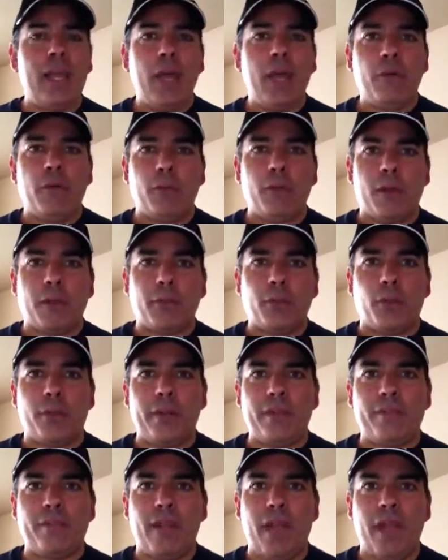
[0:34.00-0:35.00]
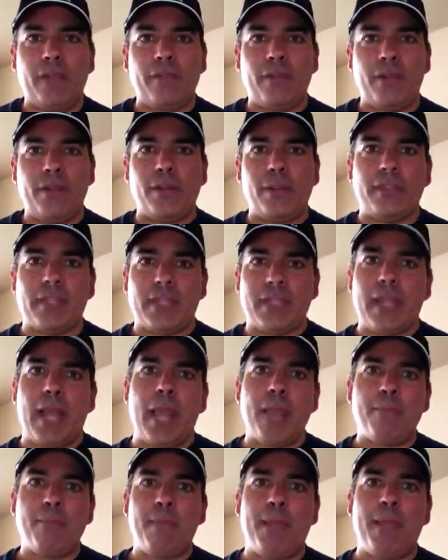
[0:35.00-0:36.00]
will mark 25 years that
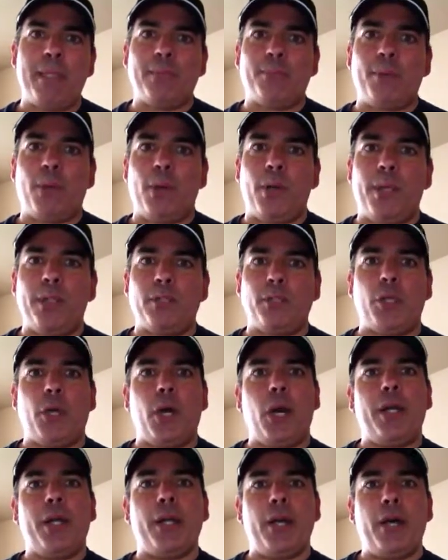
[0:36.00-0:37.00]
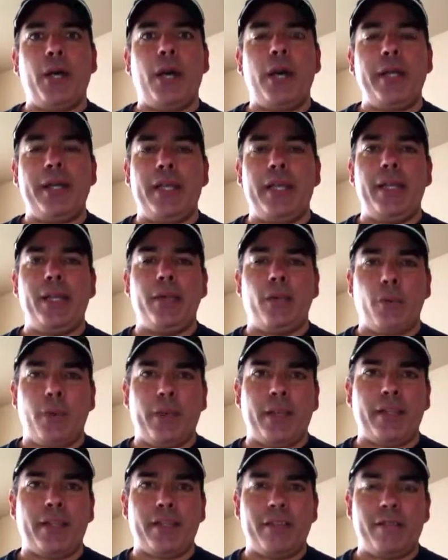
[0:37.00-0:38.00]
night baseball has gone on in
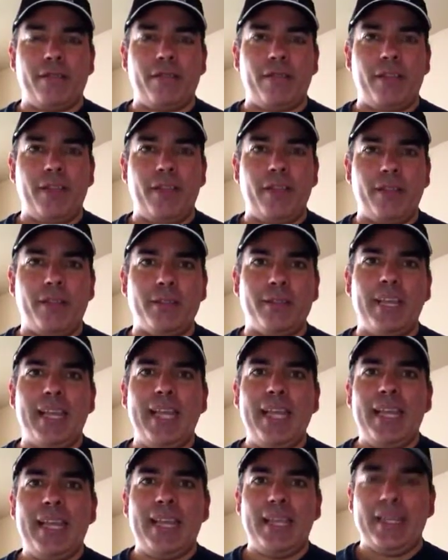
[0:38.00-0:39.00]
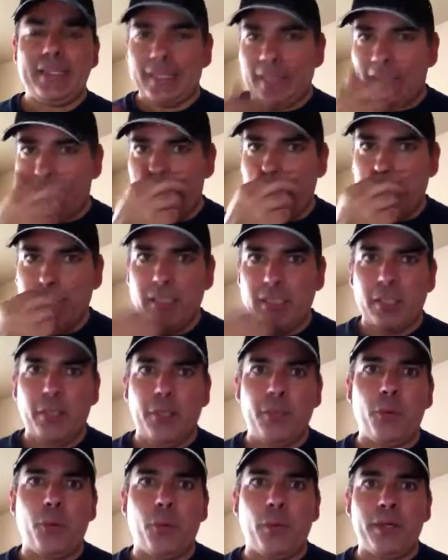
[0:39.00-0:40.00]
Wrigley Field, in case
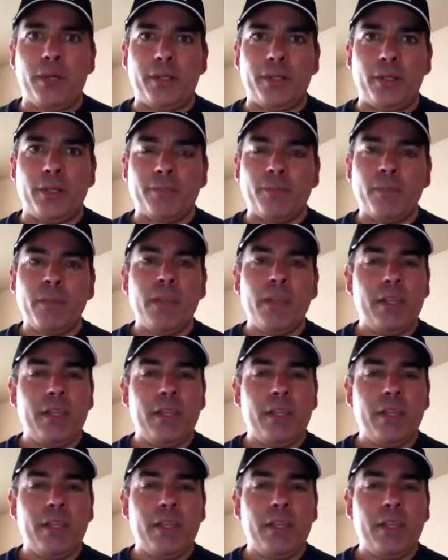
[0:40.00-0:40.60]
you wondered.